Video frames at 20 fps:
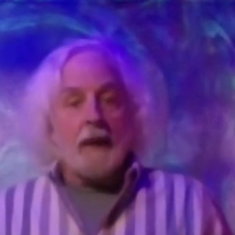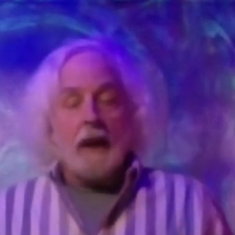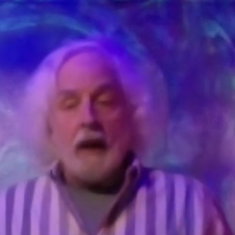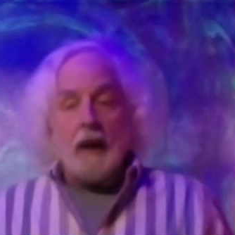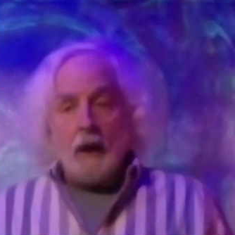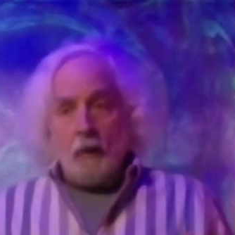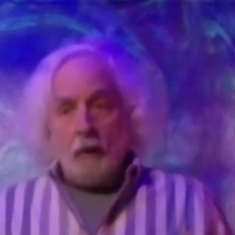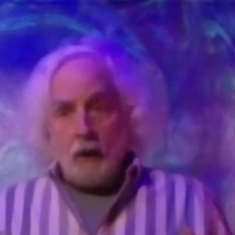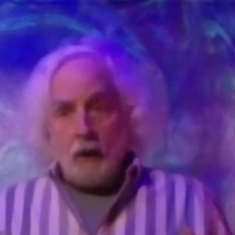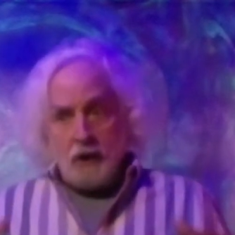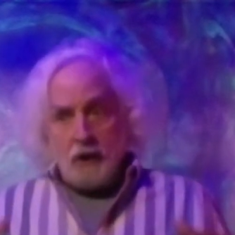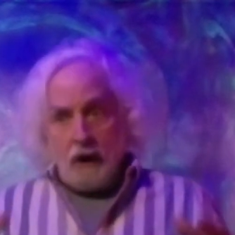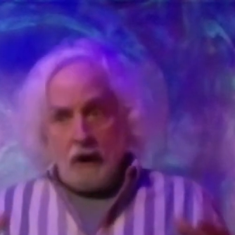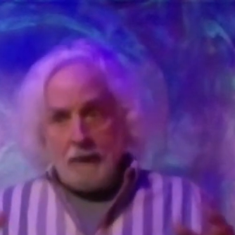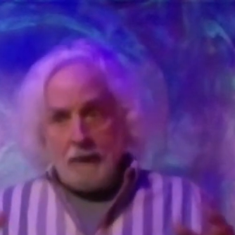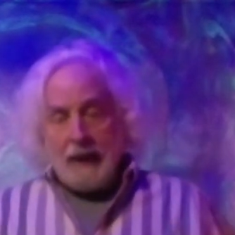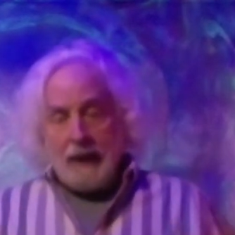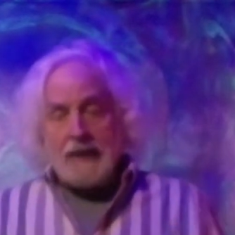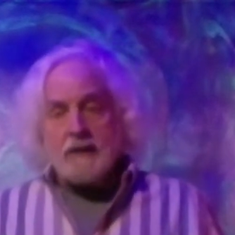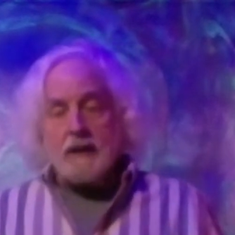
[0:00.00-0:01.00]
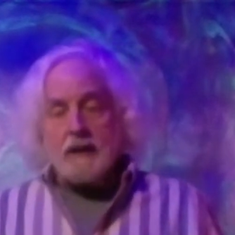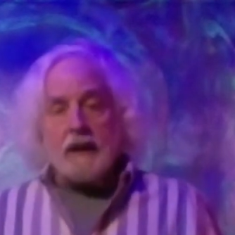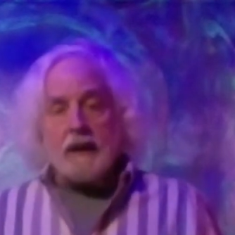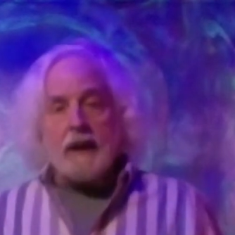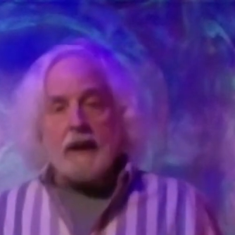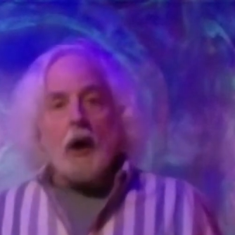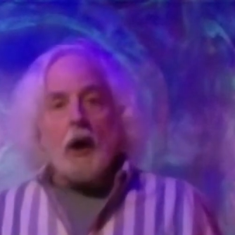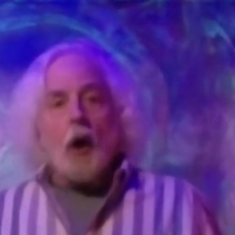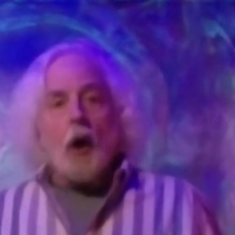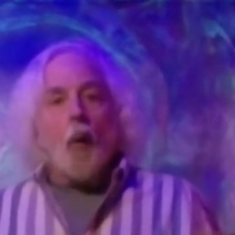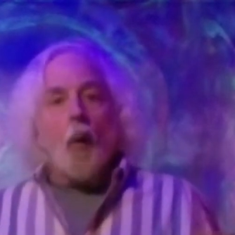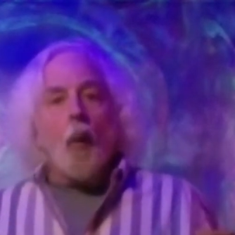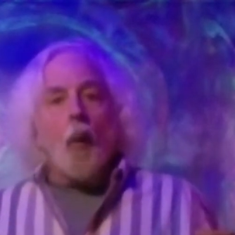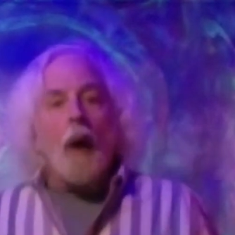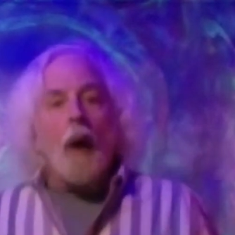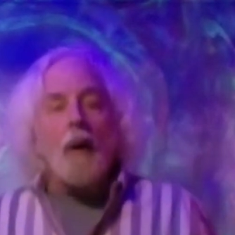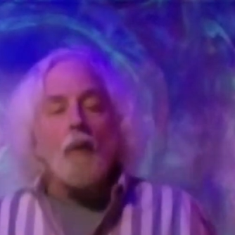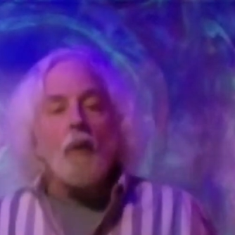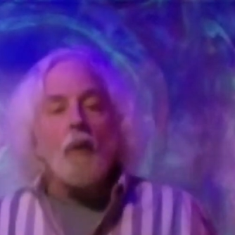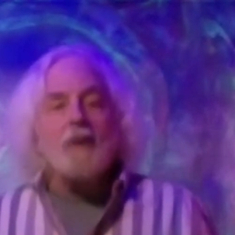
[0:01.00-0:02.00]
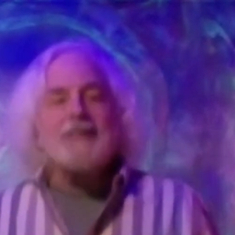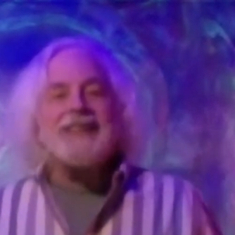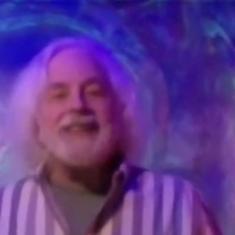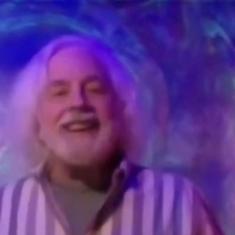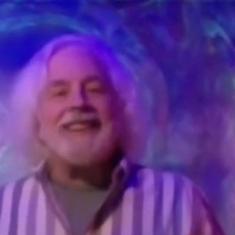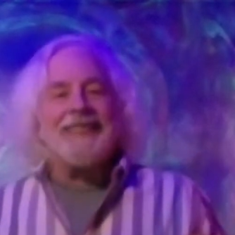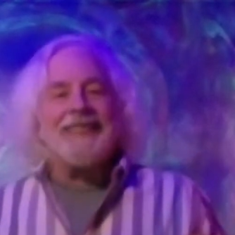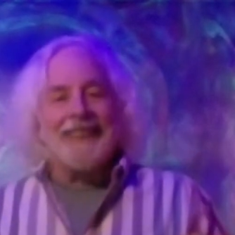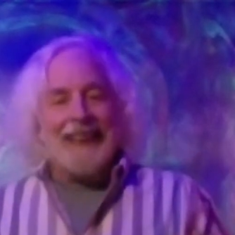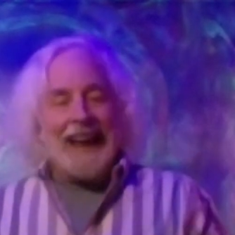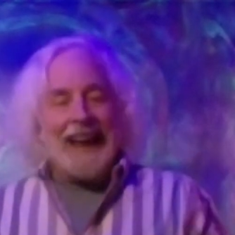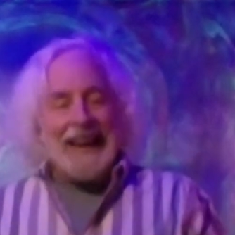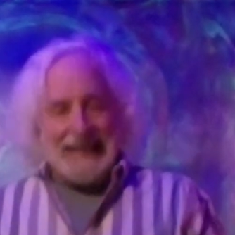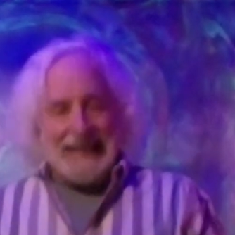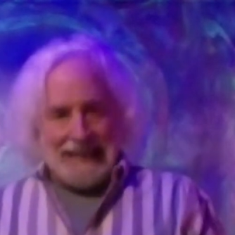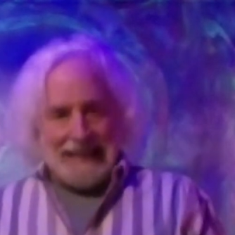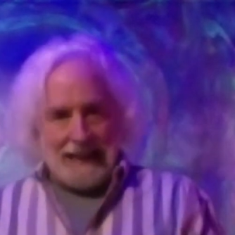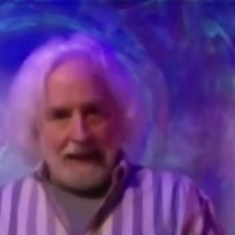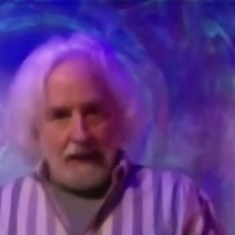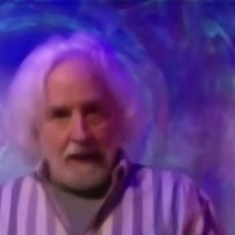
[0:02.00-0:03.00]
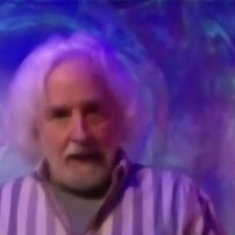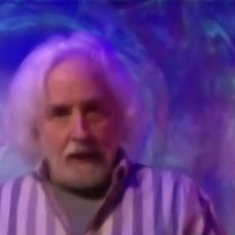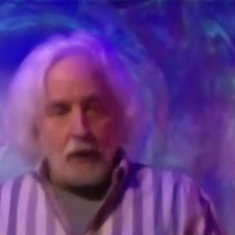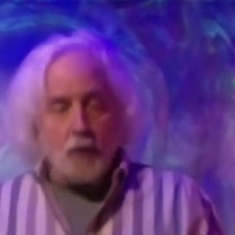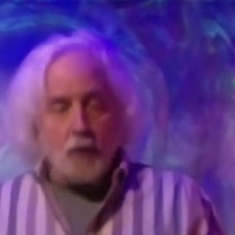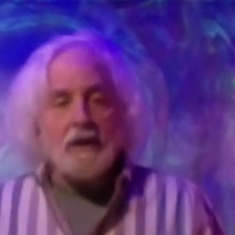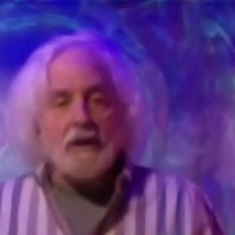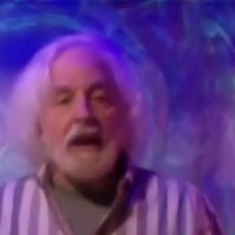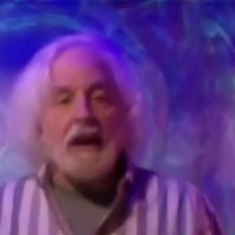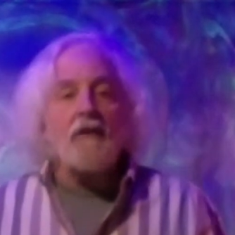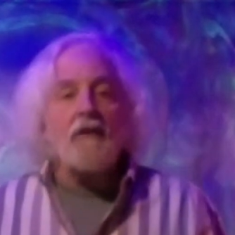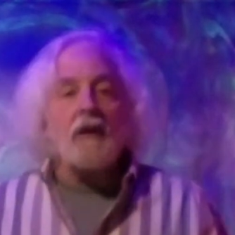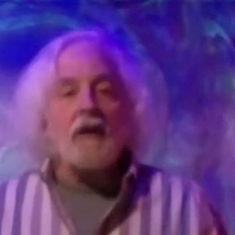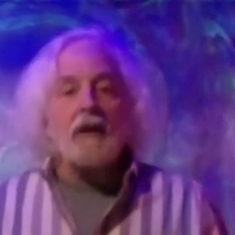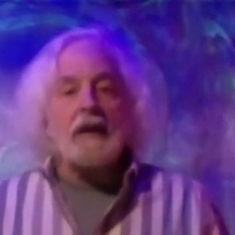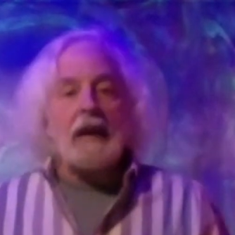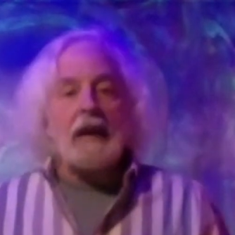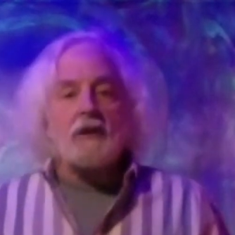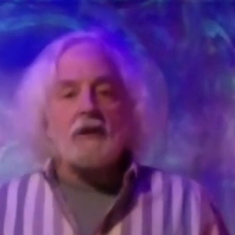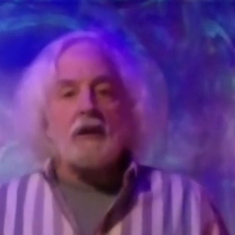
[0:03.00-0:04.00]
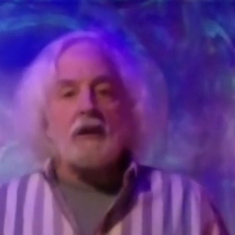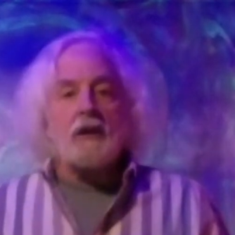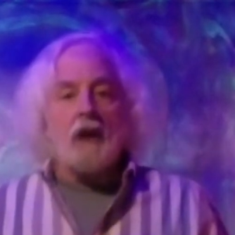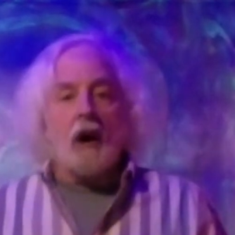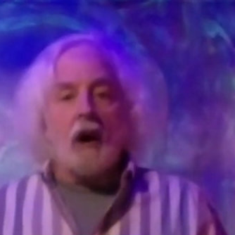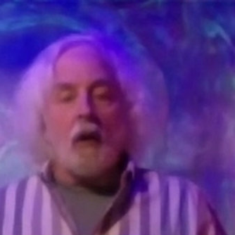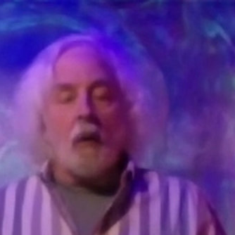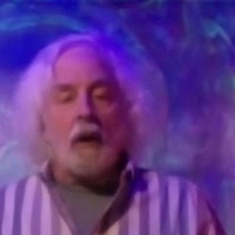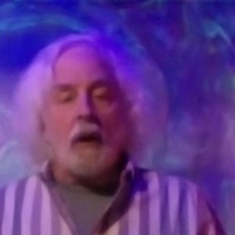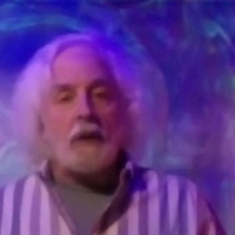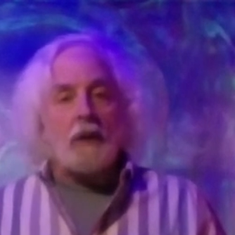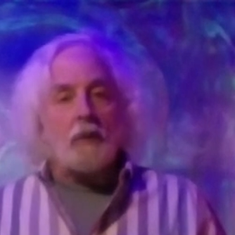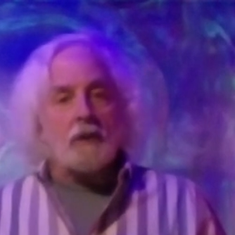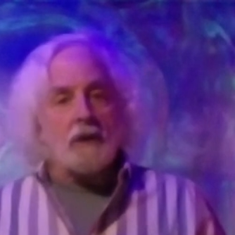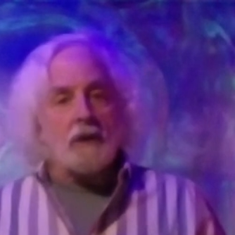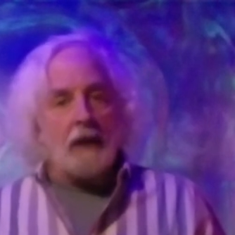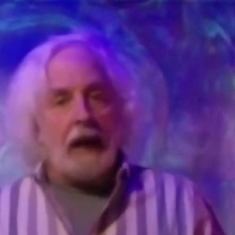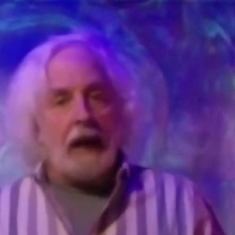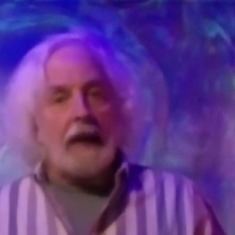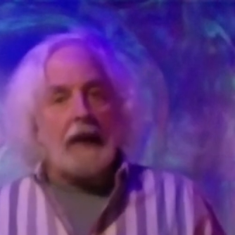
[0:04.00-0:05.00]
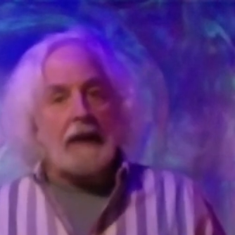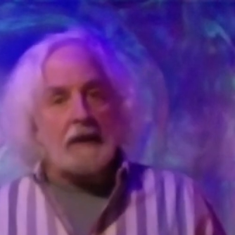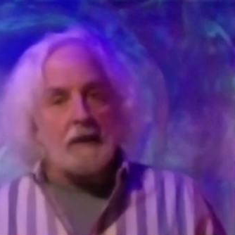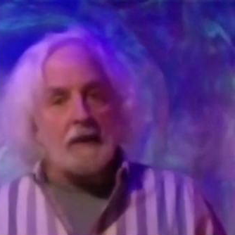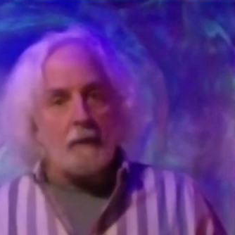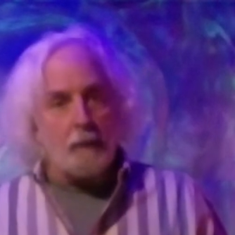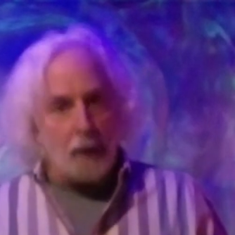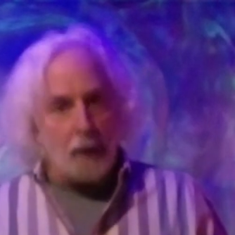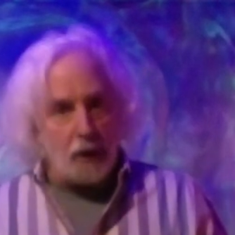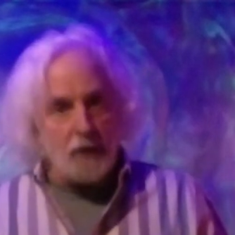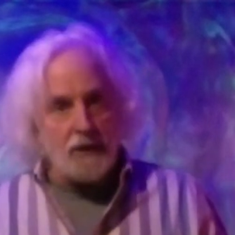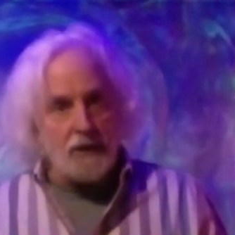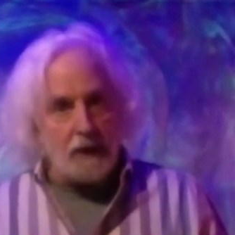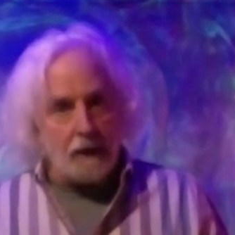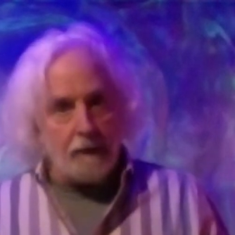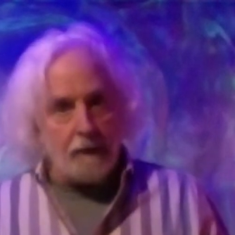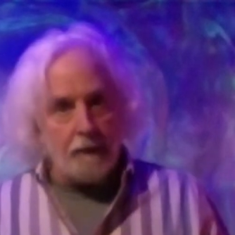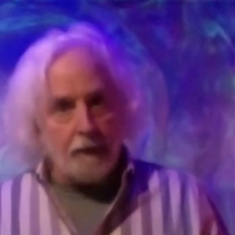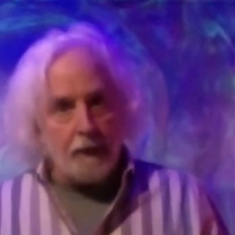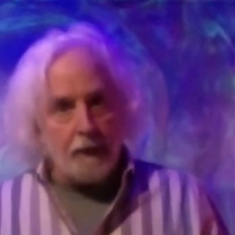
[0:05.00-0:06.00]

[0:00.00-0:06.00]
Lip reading: which are basically, what was he like? You never get to know what he was like as a person.